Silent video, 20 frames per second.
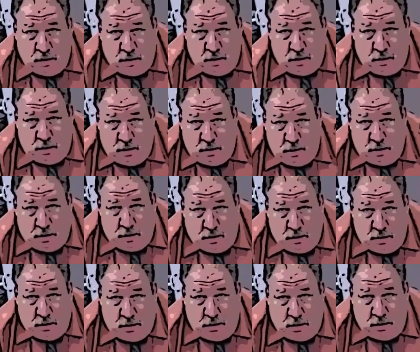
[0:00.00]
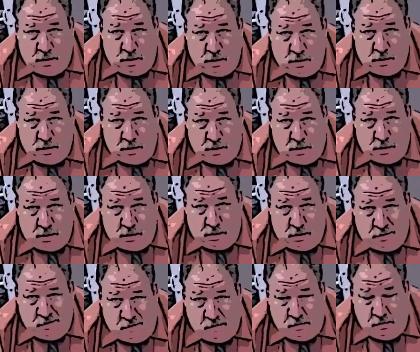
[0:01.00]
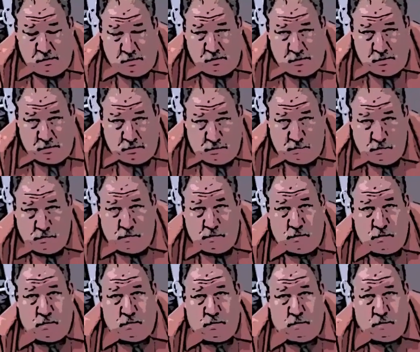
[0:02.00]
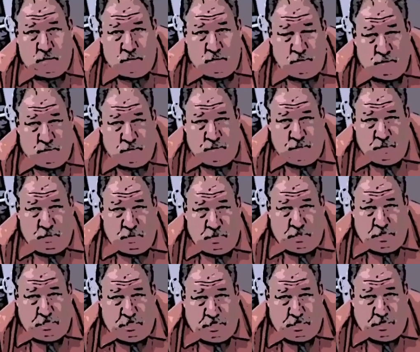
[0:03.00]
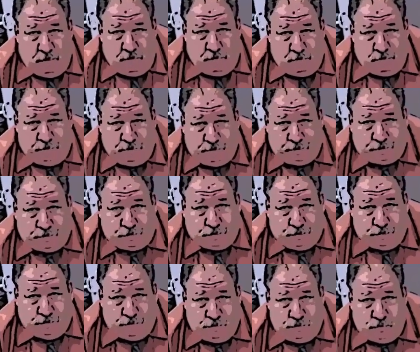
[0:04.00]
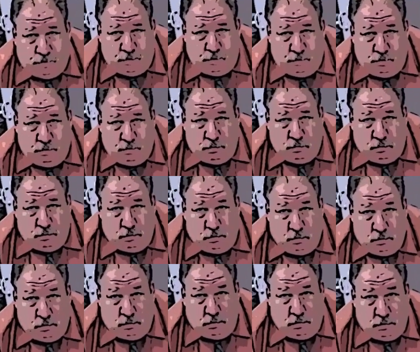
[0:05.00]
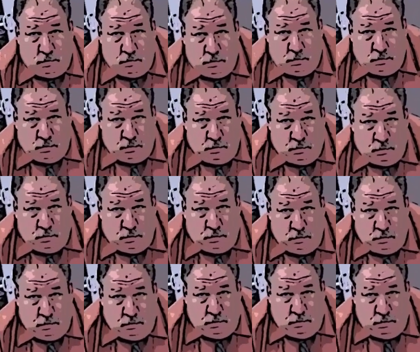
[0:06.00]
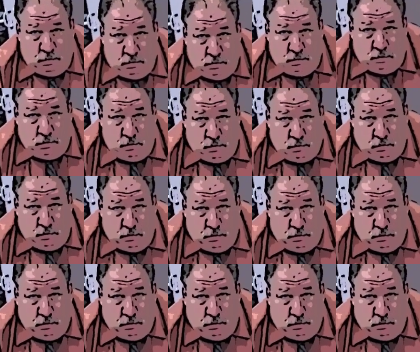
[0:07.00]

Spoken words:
I have my own buyers and sellers to take care of. I think one of the office managers, between them taking care of their buyers and sellers, they might help you.